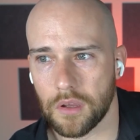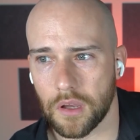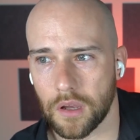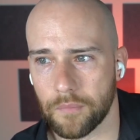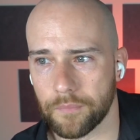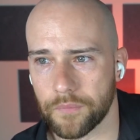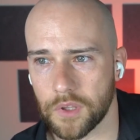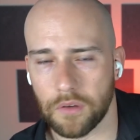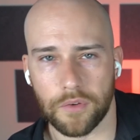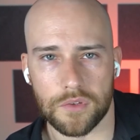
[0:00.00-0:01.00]
you know,
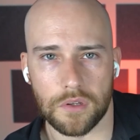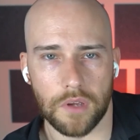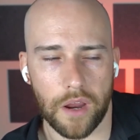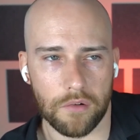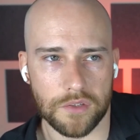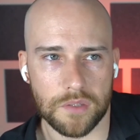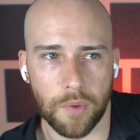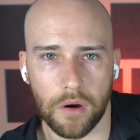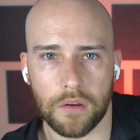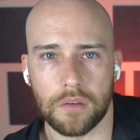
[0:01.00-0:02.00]
if there was an errant
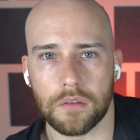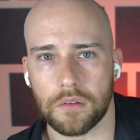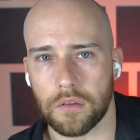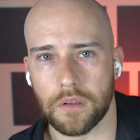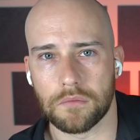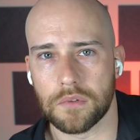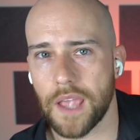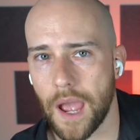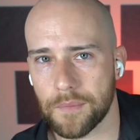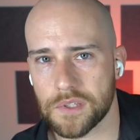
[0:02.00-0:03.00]
spark, you know, that
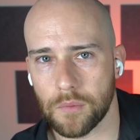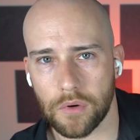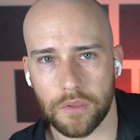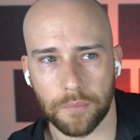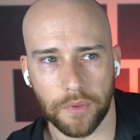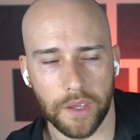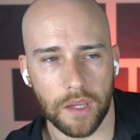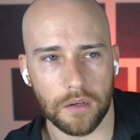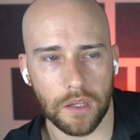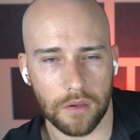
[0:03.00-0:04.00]
gap somewhere on the
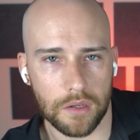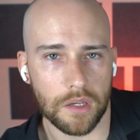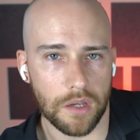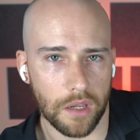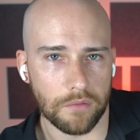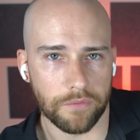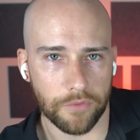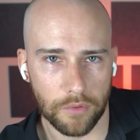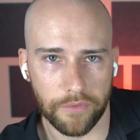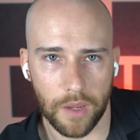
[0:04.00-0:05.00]
plane, it could ignite
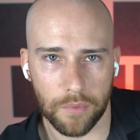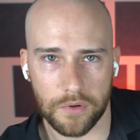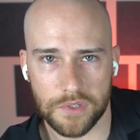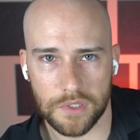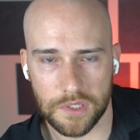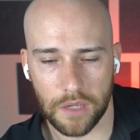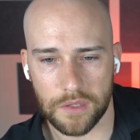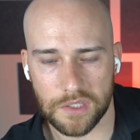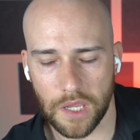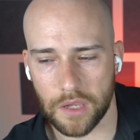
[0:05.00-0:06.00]
fuel vapors inside
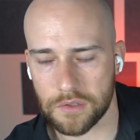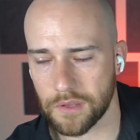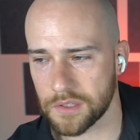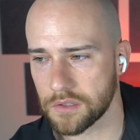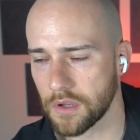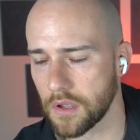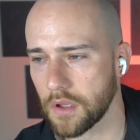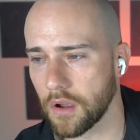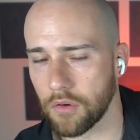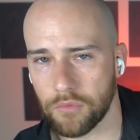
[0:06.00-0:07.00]
these tanks. So that's
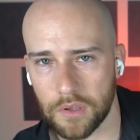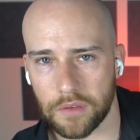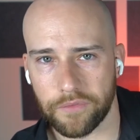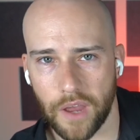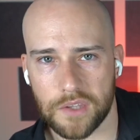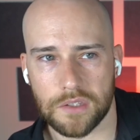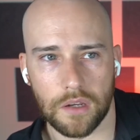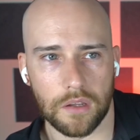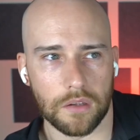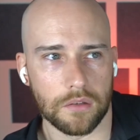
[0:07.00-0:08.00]
a really
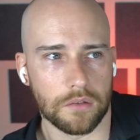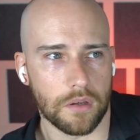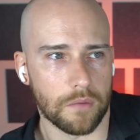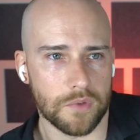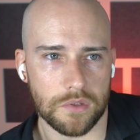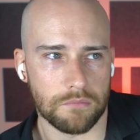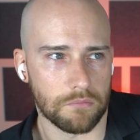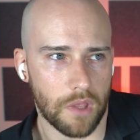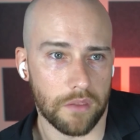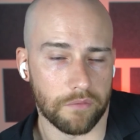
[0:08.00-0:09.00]
fascinating, just,
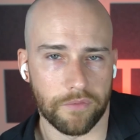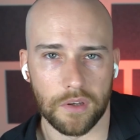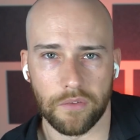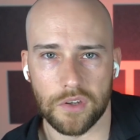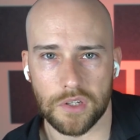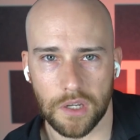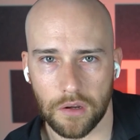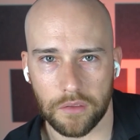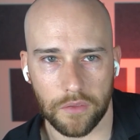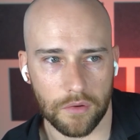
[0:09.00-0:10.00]
I think, feat of
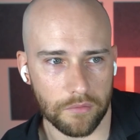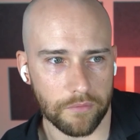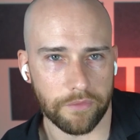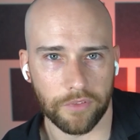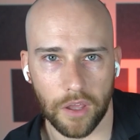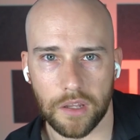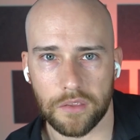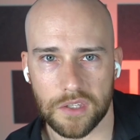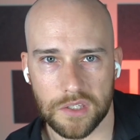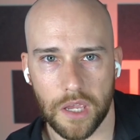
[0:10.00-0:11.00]
engineering that they're
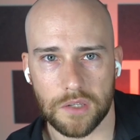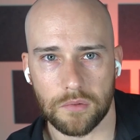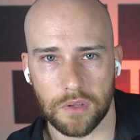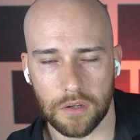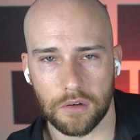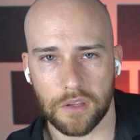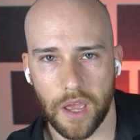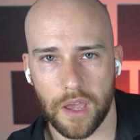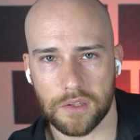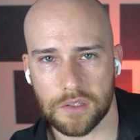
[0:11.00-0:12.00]
flooding these tanks with inert
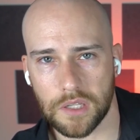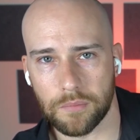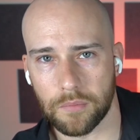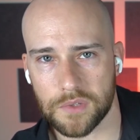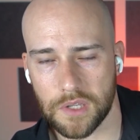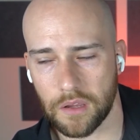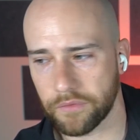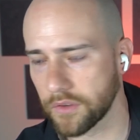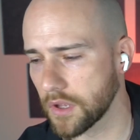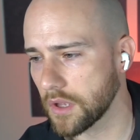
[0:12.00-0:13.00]
gas to keep them safe.